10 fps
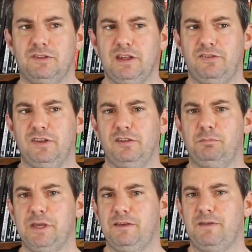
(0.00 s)
DC's
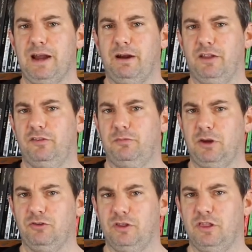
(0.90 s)
B variants,
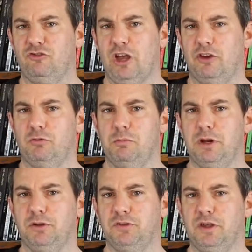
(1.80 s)
especially the Joshua
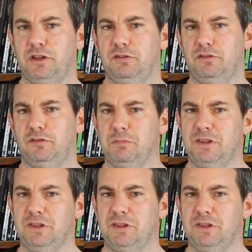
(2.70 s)
Middletons,